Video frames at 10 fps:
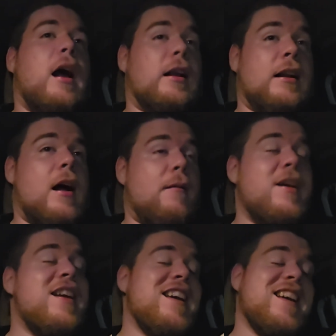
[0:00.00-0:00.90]
I did not.
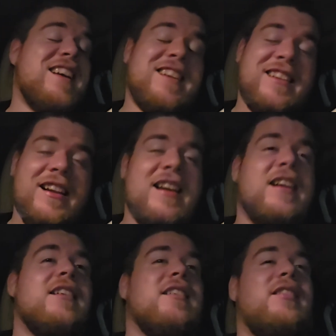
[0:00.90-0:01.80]

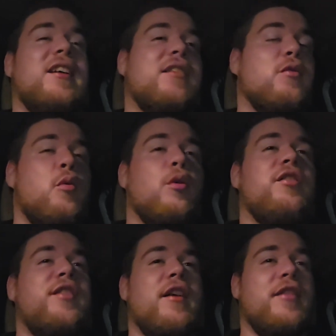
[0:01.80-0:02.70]
6 or
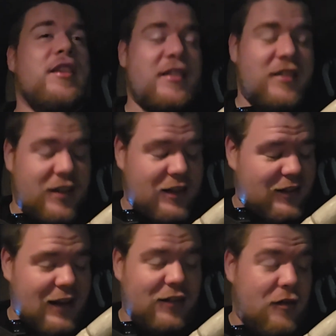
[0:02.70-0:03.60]
7,
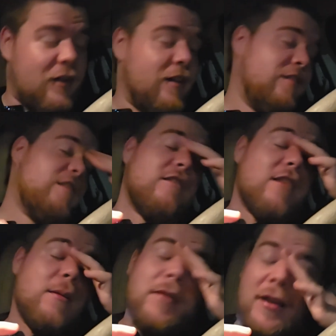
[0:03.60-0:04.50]
that's going to get
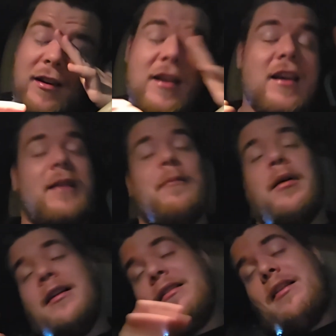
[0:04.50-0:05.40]
quit.
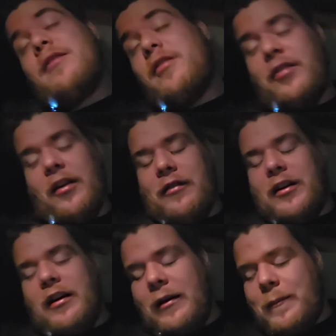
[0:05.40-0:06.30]
But 6 or
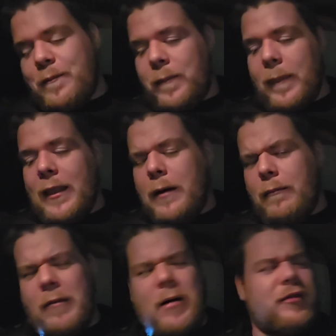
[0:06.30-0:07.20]
7
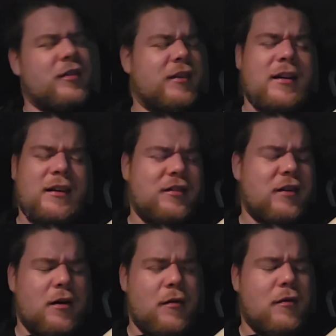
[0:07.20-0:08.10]
months into the
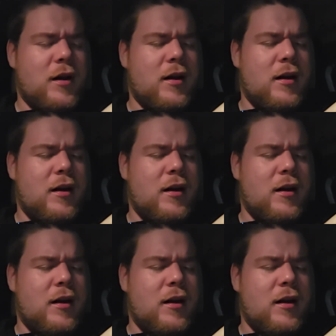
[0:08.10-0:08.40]
show.